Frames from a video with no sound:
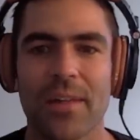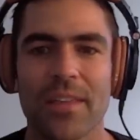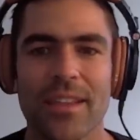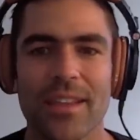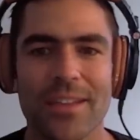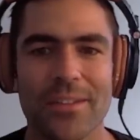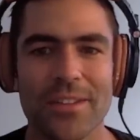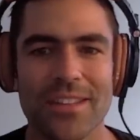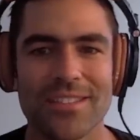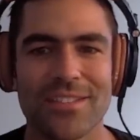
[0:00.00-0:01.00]
I think anyone
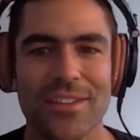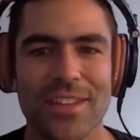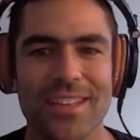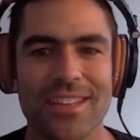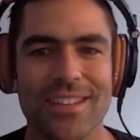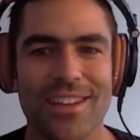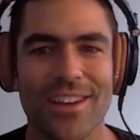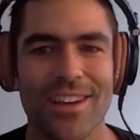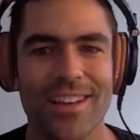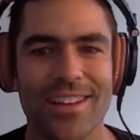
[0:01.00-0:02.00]
that's still in a
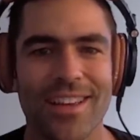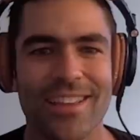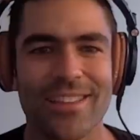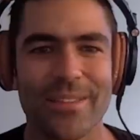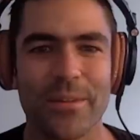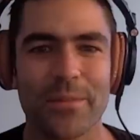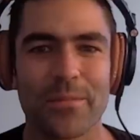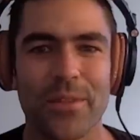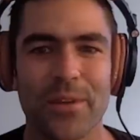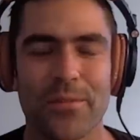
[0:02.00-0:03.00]
DR98,
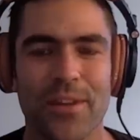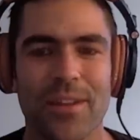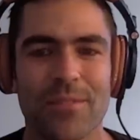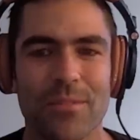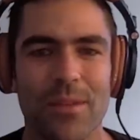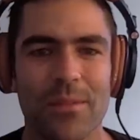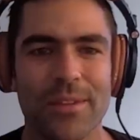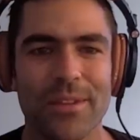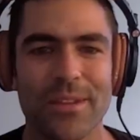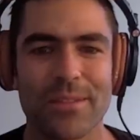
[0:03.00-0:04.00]
their frames are
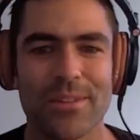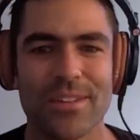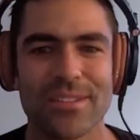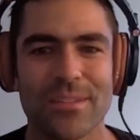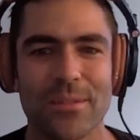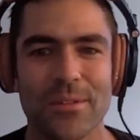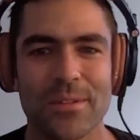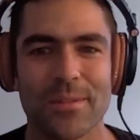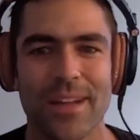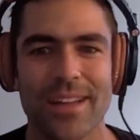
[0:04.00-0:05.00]
probably looking pretty similar to
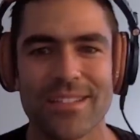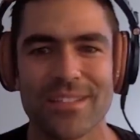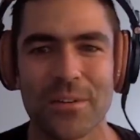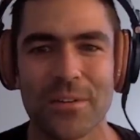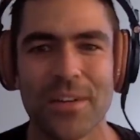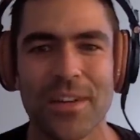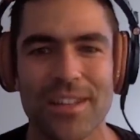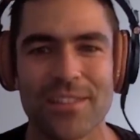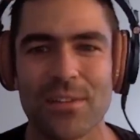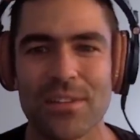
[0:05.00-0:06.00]
mine. So
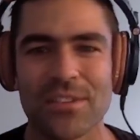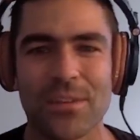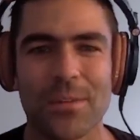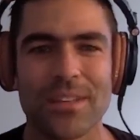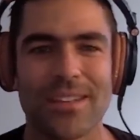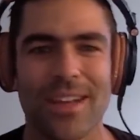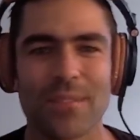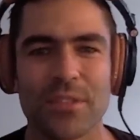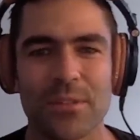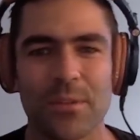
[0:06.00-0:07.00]
there's only so many
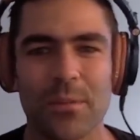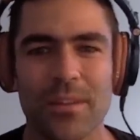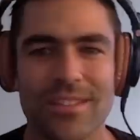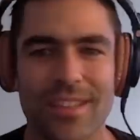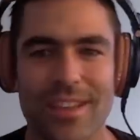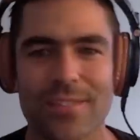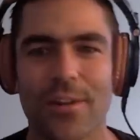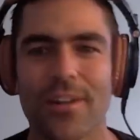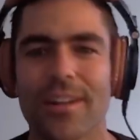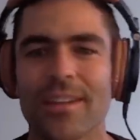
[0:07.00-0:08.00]
times you can replace the head
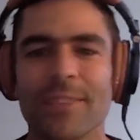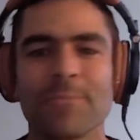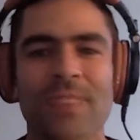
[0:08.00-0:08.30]
guard on it